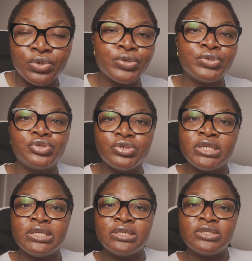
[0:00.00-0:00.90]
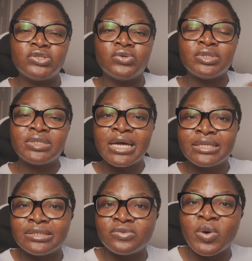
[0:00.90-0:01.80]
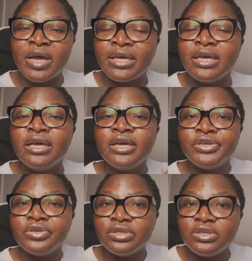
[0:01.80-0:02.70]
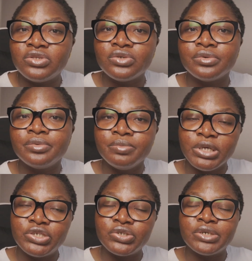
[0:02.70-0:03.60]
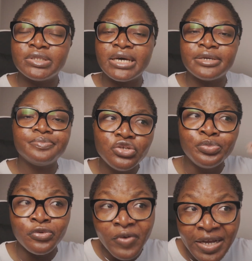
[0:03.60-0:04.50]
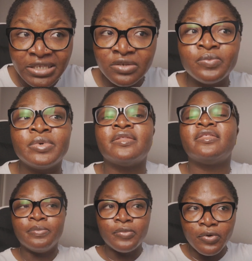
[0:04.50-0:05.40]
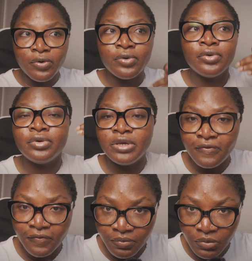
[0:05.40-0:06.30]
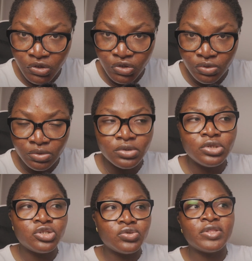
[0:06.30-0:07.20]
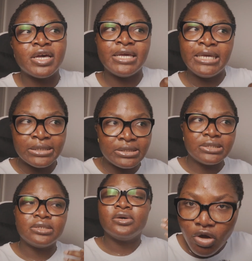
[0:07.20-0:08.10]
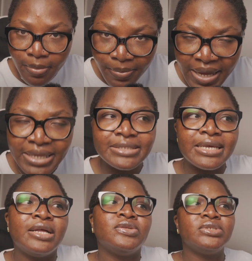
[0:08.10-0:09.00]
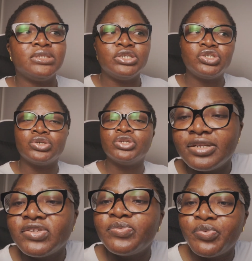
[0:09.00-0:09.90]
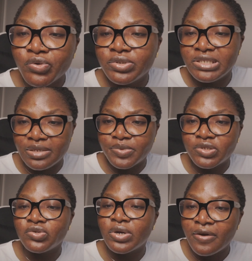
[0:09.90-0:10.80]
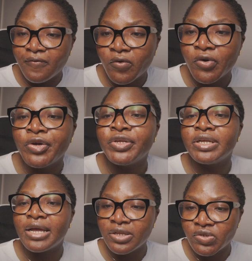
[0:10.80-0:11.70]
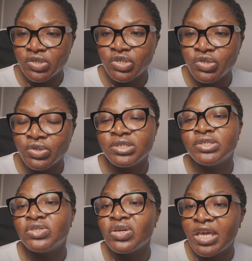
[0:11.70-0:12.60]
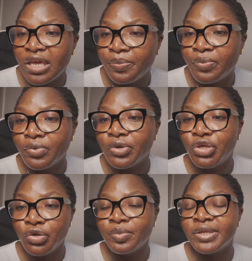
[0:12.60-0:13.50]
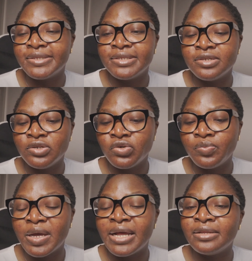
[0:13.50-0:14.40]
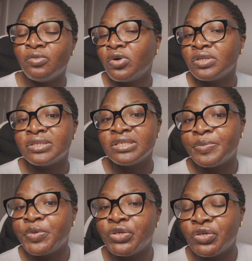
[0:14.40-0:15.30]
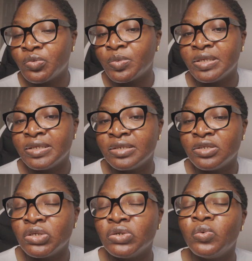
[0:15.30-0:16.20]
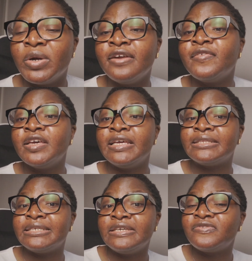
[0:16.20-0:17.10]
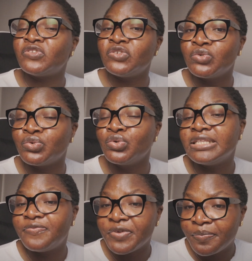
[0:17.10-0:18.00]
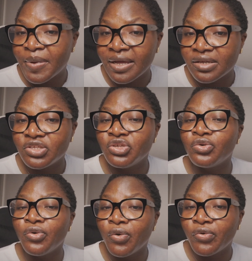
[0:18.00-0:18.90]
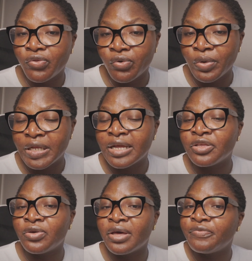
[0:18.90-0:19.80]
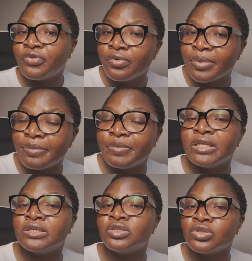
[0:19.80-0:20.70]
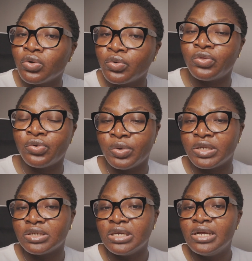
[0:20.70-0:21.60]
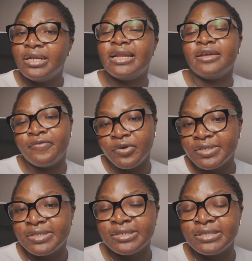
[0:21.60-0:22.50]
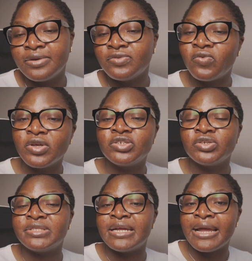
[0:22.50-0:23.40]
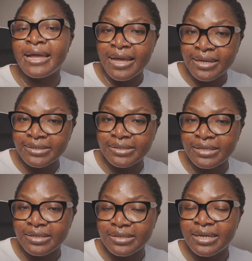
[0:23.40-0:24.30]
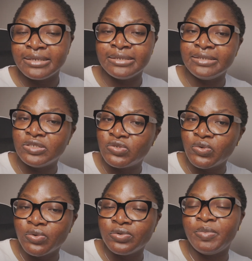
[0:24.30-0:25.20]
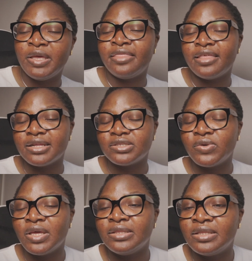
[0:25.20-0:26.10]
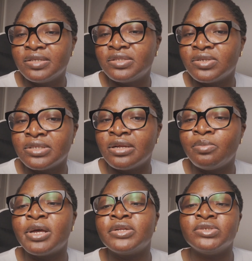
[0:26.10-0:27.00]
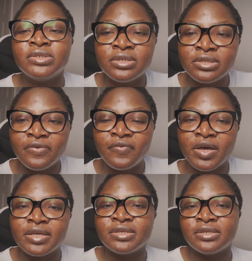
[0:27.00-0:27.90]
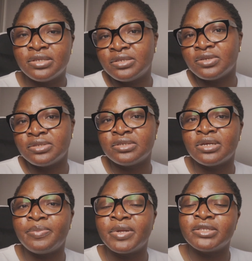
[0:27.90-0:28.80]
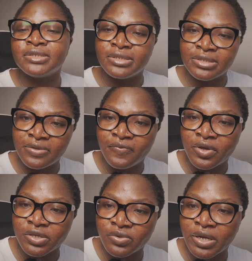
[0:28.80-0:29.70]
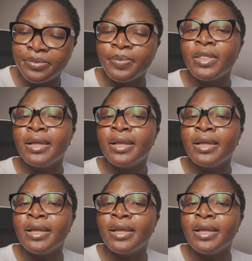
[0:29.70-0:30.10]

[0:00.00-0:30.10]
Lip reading: You're also training it, so that is why you need to make sure that you provide it with more information so that it combats hallucination. Another pro tips to avoid hallucination is to keep humans in the loop. And what is keeping human in the loop? Whenever it gives you its feedback, you go through it, and you have human beings go through it. Like for instance, now the questions that I asked it, and it told me that okay, this doesn't apply to this device and this doesn't apply to this device, right?